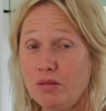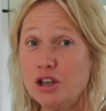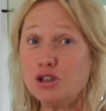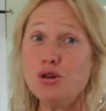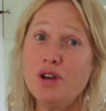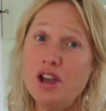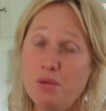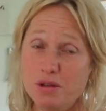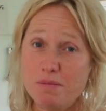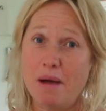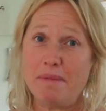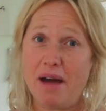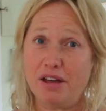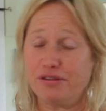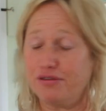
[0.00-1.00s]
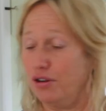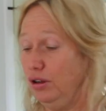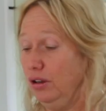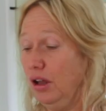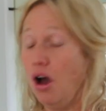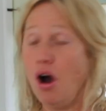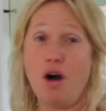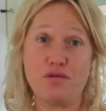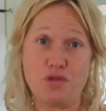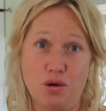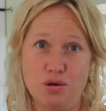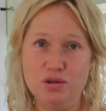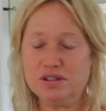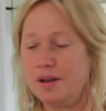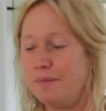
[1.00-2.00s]
Talking with my mouth full, of
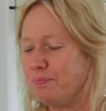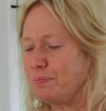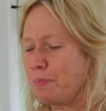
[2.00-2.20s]
course.